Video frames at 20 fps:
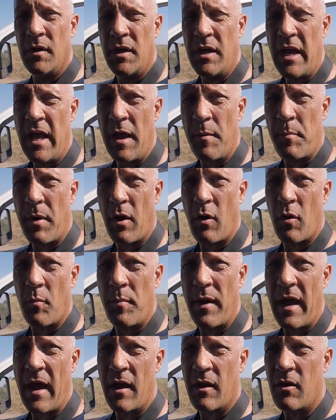amp hour
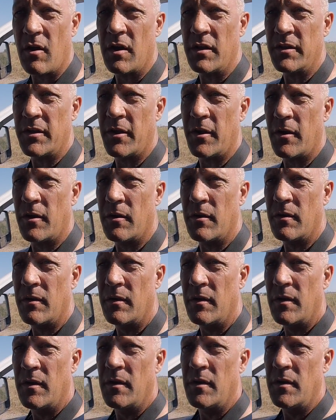pack on there,
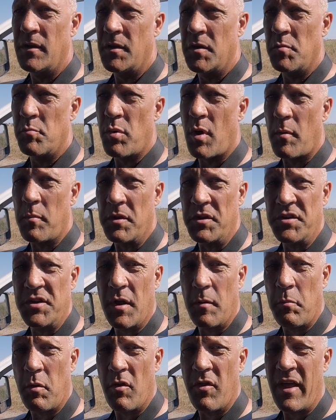probably
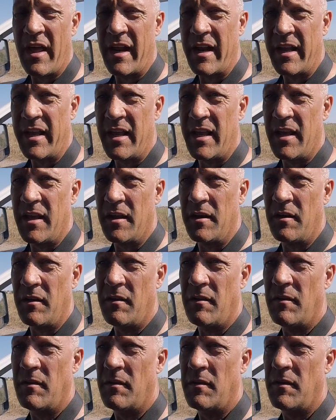double that again.
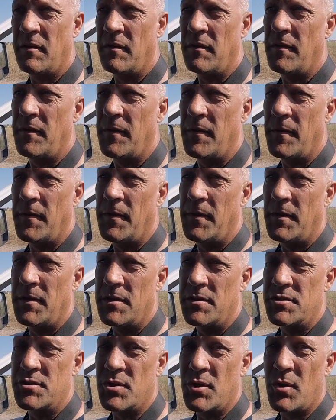
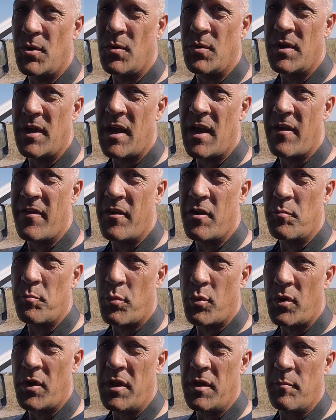So yeah, they're
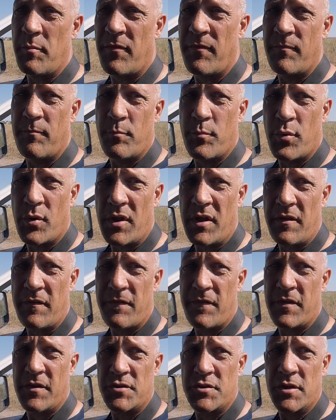pretty pretty
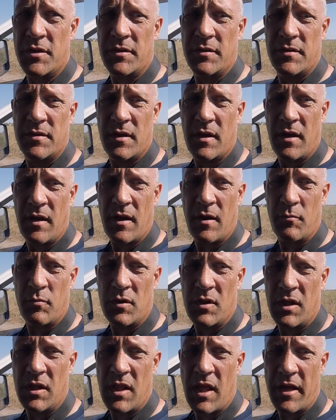efficient. Uh, I
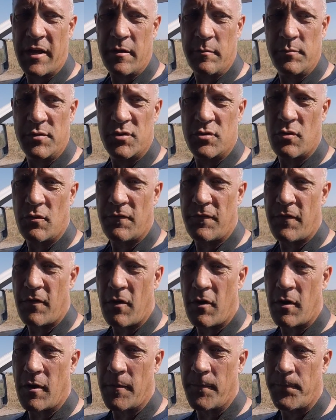really like them so
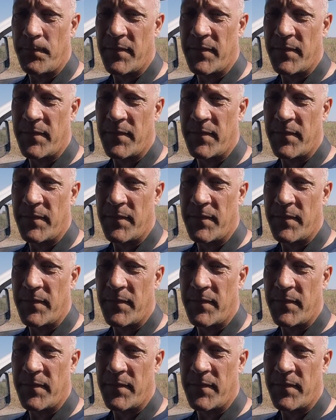far.